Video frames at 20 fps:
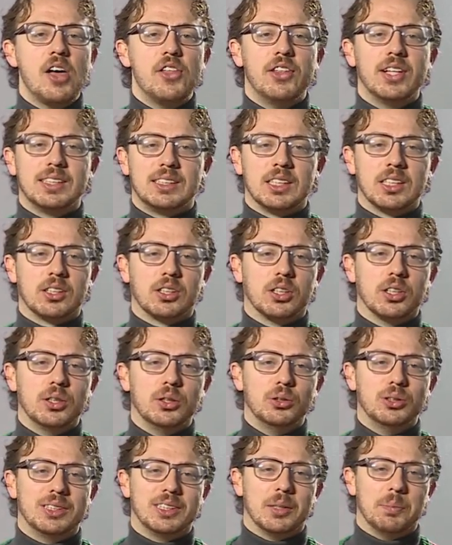This
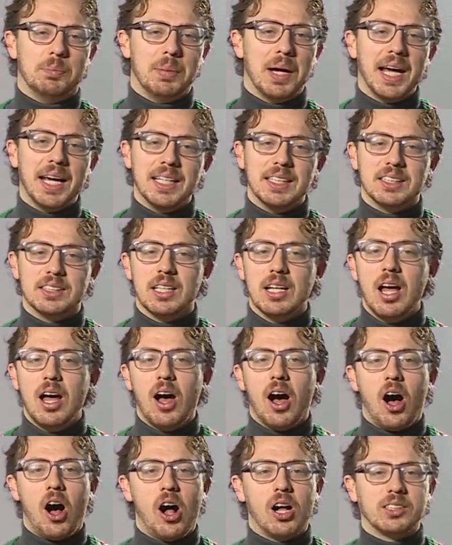includes the base.
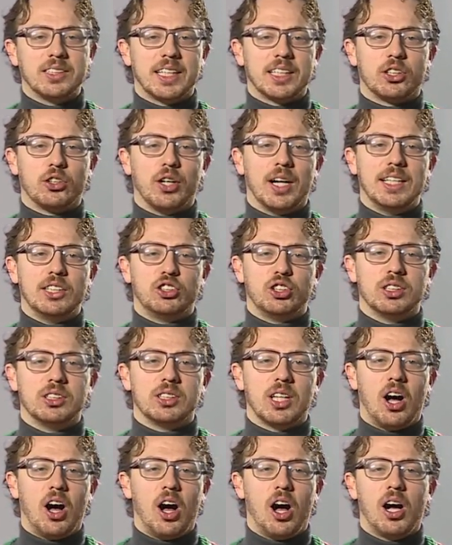All
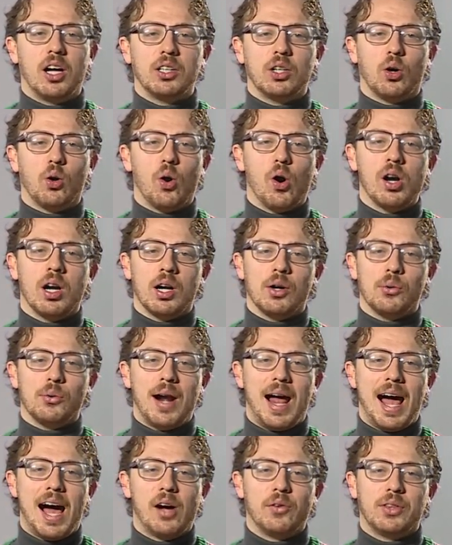decorations on or
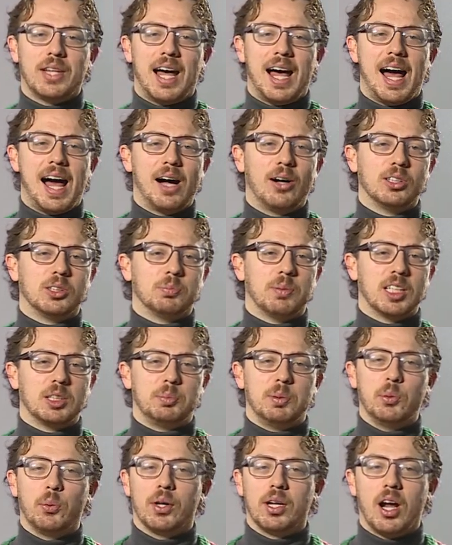around the house must
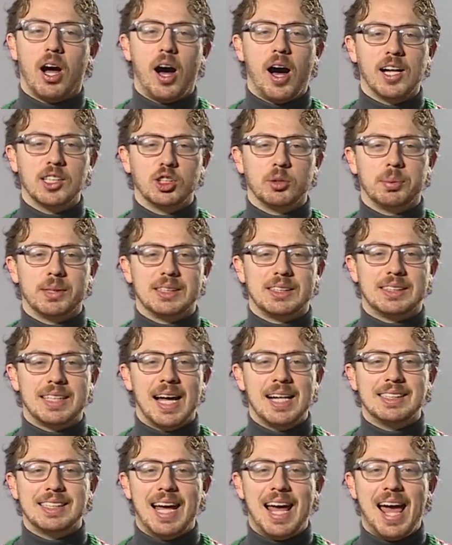be
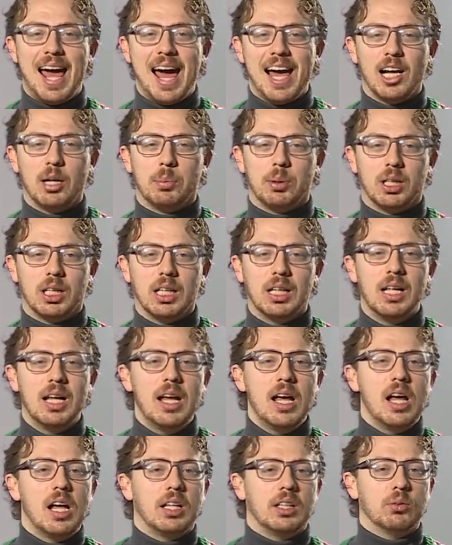100% edible.
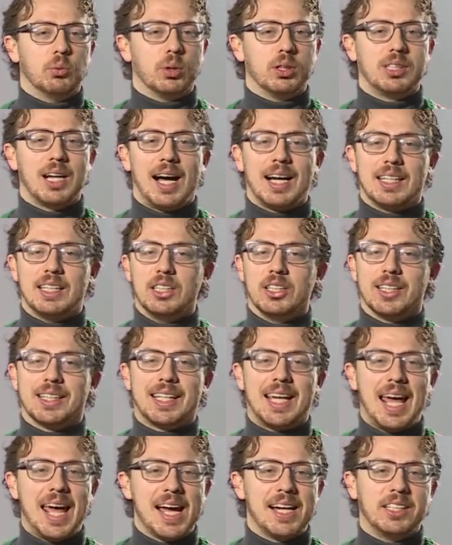We're talking your
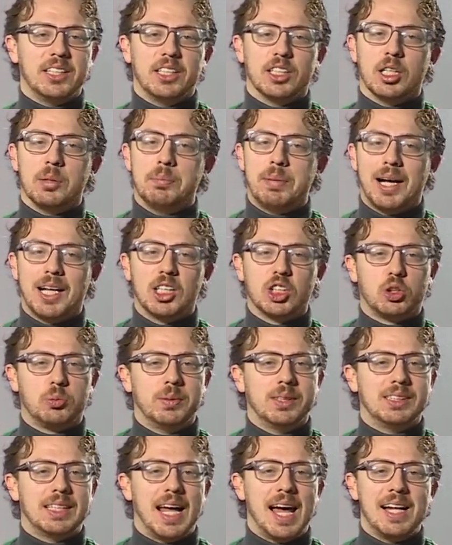candy, your
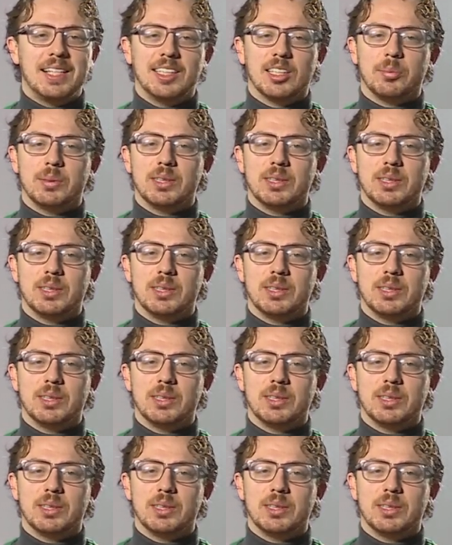embellishments, and your